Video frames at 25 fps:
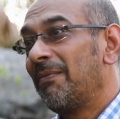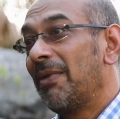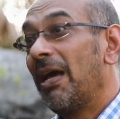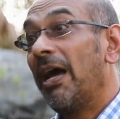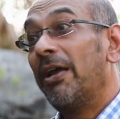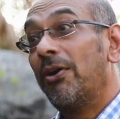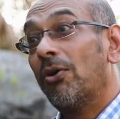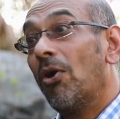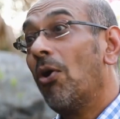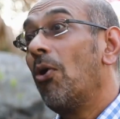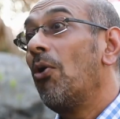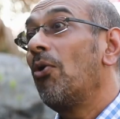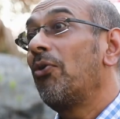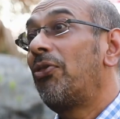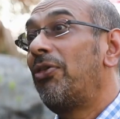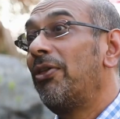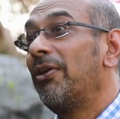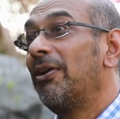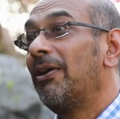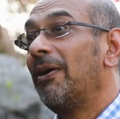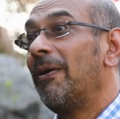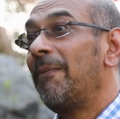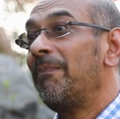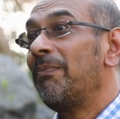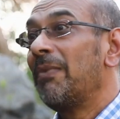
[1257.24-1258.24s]
an
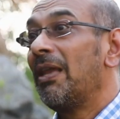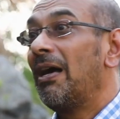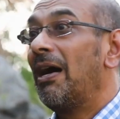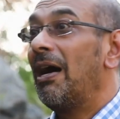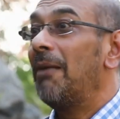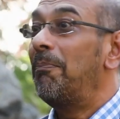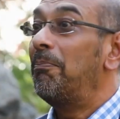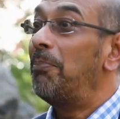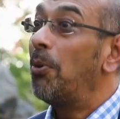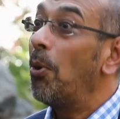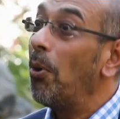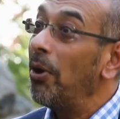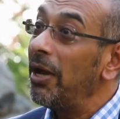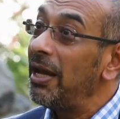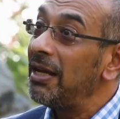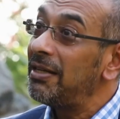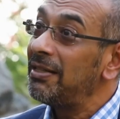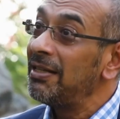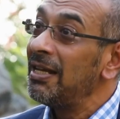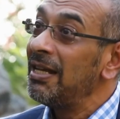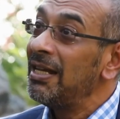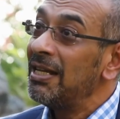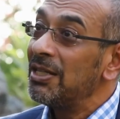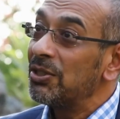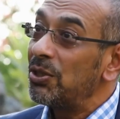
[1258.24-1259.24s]
author, a
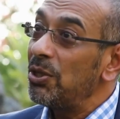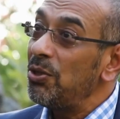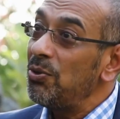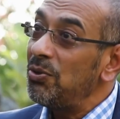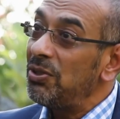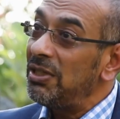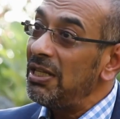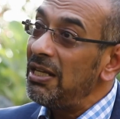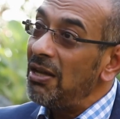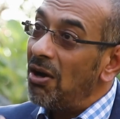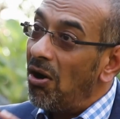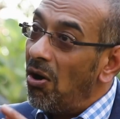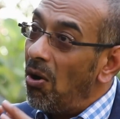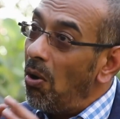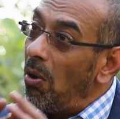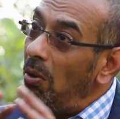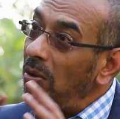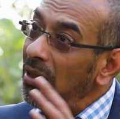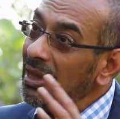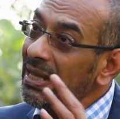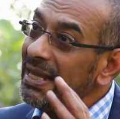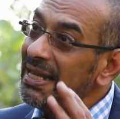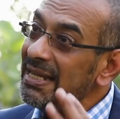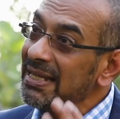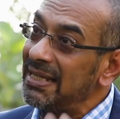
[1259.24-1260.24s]
poet. So you see
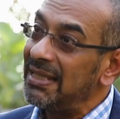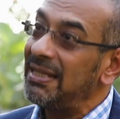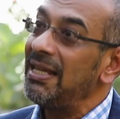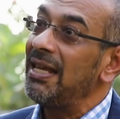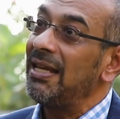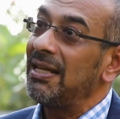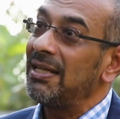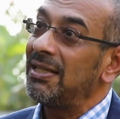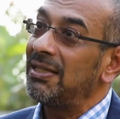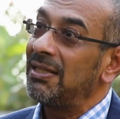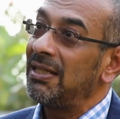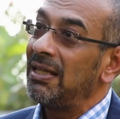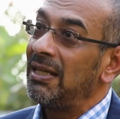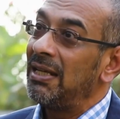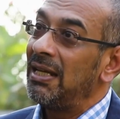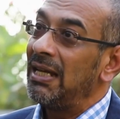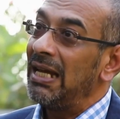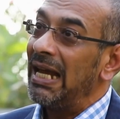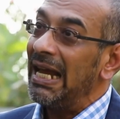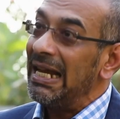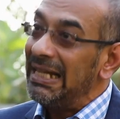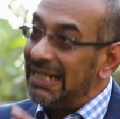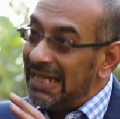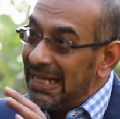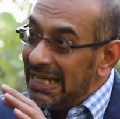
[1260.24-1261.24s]
all these things,
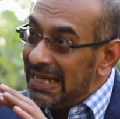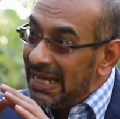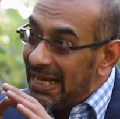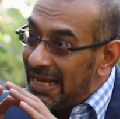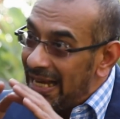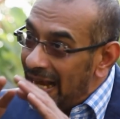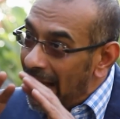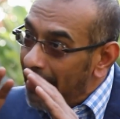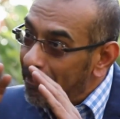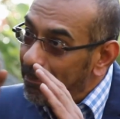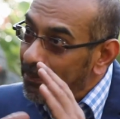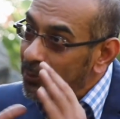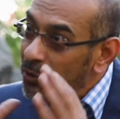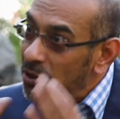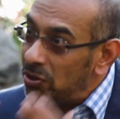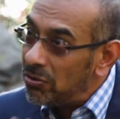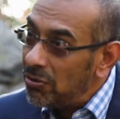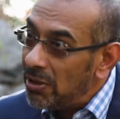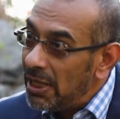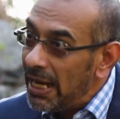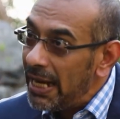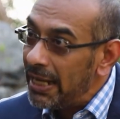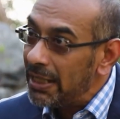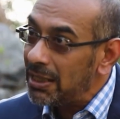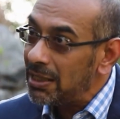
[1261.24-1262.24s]
it
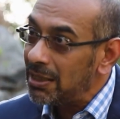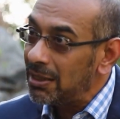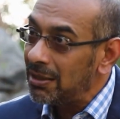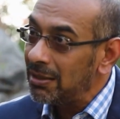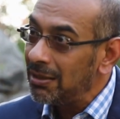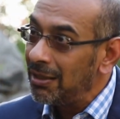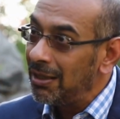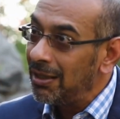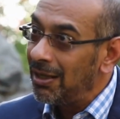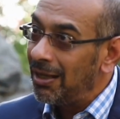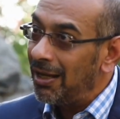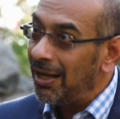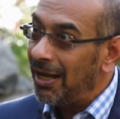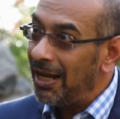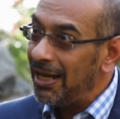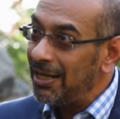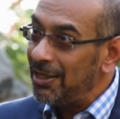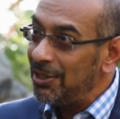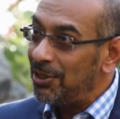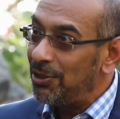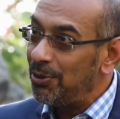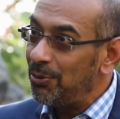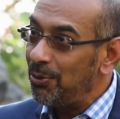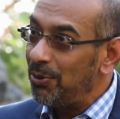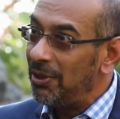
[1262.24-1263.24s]
encapsulates
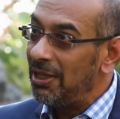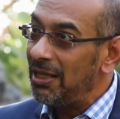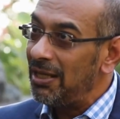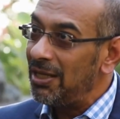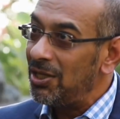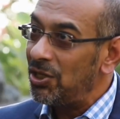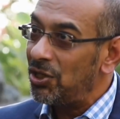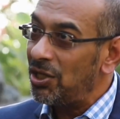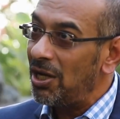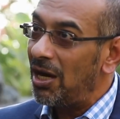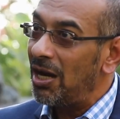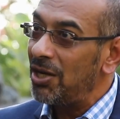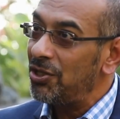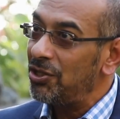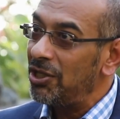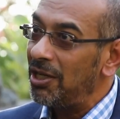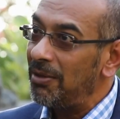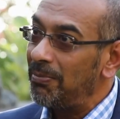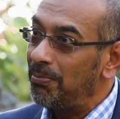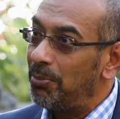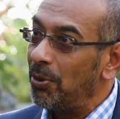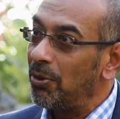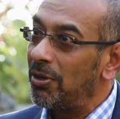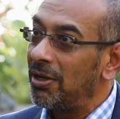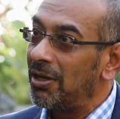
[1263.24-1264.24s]
into the
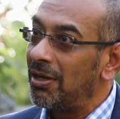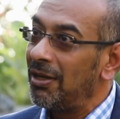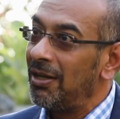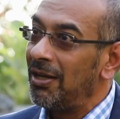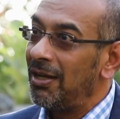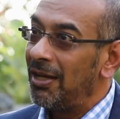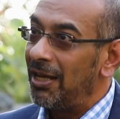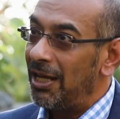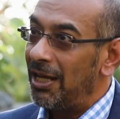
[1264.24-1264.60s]
Sharjah Book